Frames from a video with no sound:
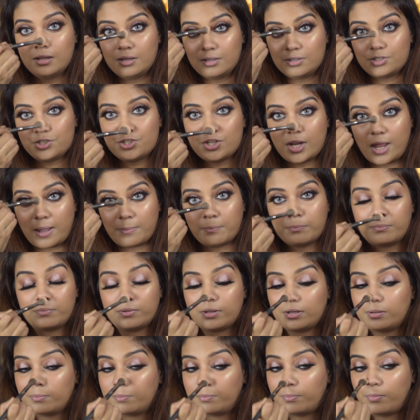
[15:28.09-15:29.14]

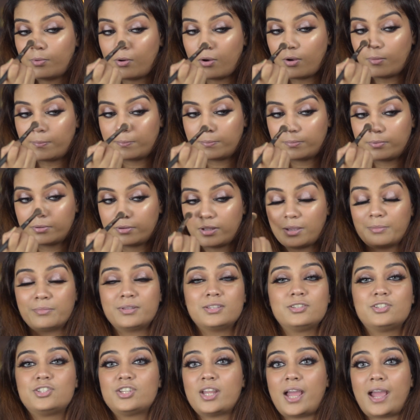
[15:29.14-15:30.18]
champagne pop. I
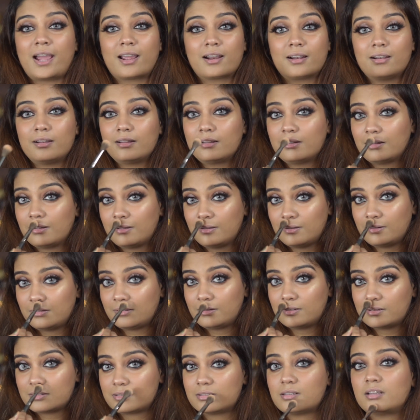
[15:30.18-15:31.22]
mean, Jacqueline Hill
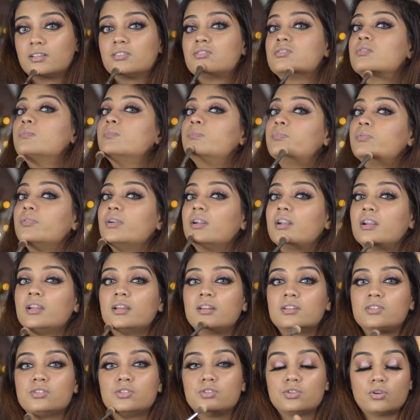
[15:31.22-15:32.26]
does such a
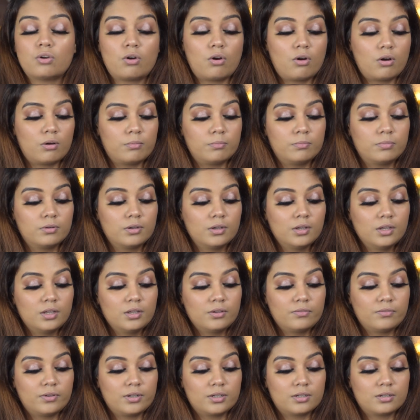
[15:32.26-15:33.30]
brilliant job
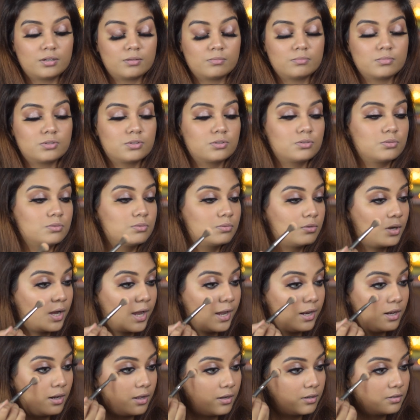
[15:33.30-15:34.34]
when it comes to
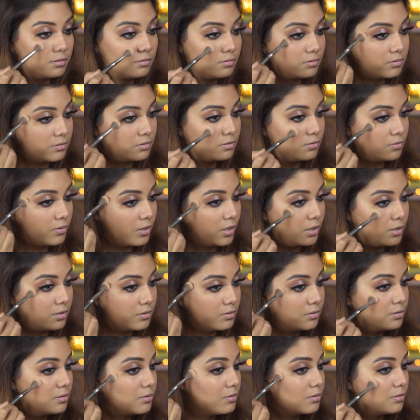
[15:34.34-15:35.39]
highlighters, you
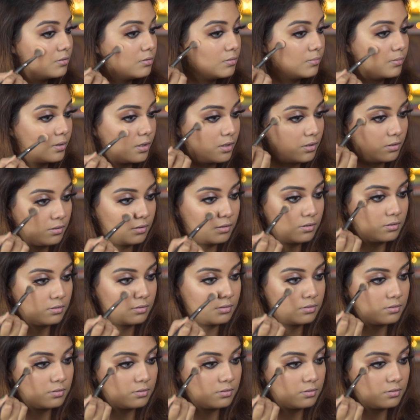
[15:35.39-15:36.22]
guys. Oh my god,